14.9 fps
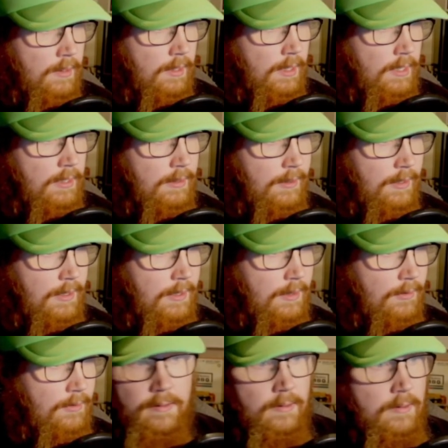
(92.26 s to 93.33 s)
Hey
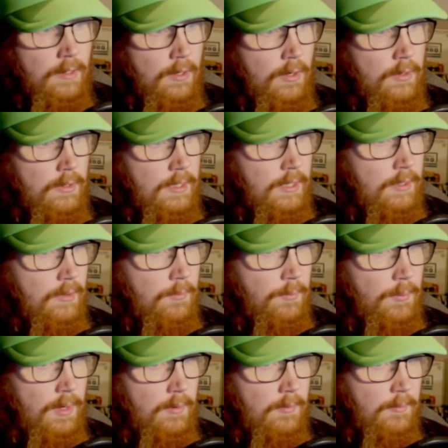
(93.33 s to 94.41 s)
there! Oh god, no
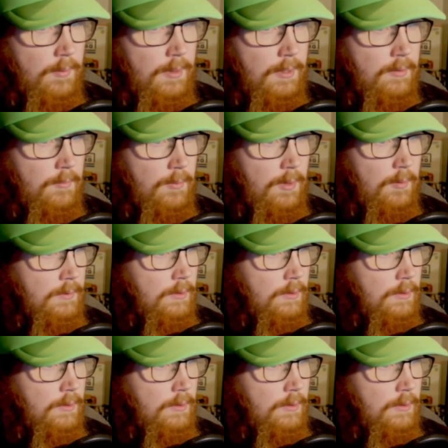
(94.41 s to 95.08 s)
problem man, no problem.